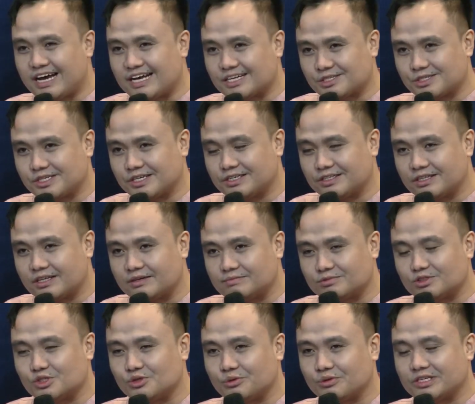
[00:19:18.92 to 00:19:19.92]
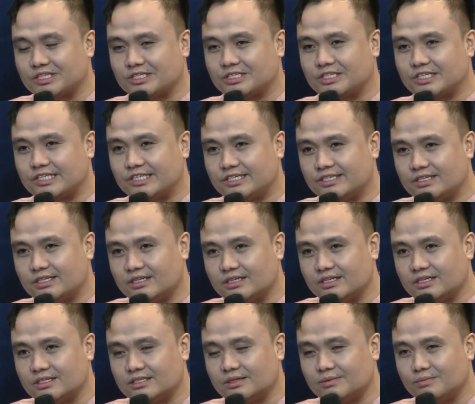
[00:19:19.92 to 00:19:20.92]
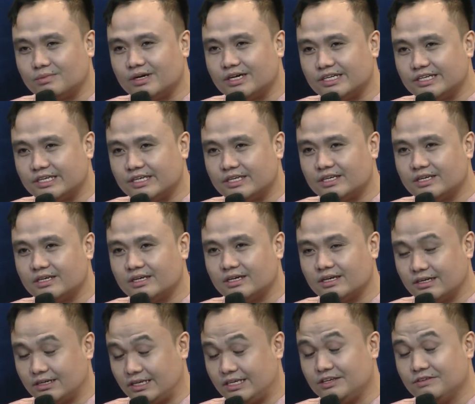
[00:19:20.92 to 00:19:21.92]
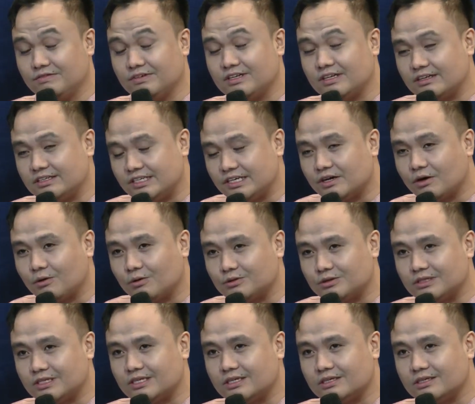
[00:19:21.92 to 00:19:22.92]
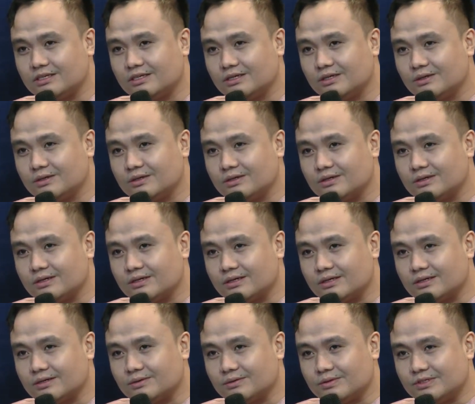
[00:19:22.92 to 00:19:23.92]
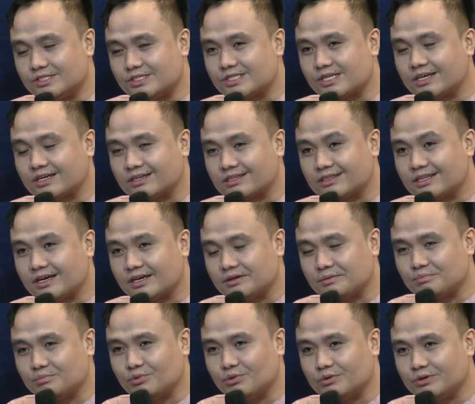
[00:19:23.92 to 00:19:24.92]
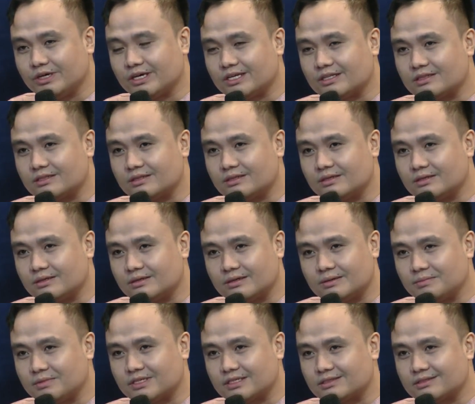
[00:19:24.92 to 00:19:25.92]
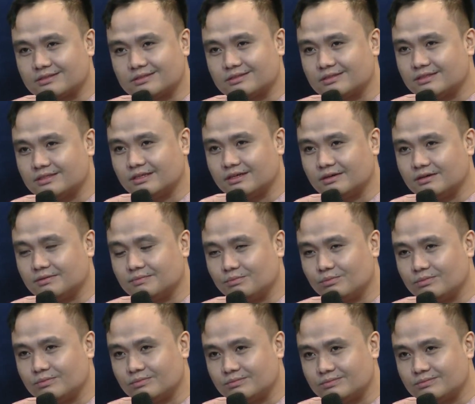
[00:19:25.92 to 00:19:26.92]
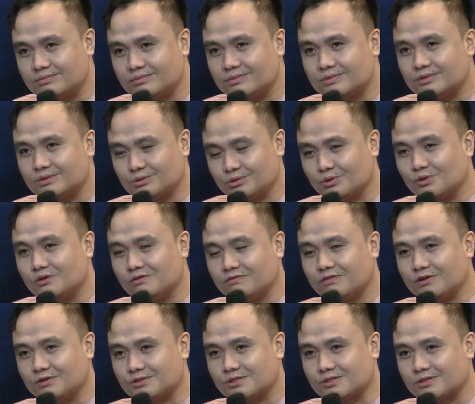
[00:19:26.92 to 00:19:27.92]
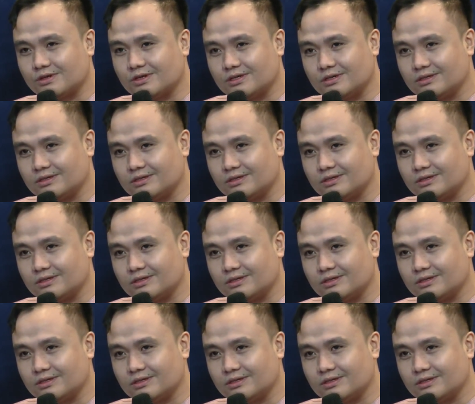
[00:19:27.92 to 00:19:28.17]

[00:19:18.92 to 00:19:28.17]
asking them to return the money and even the DOT with Secretary Puyat. But the Tulfo's...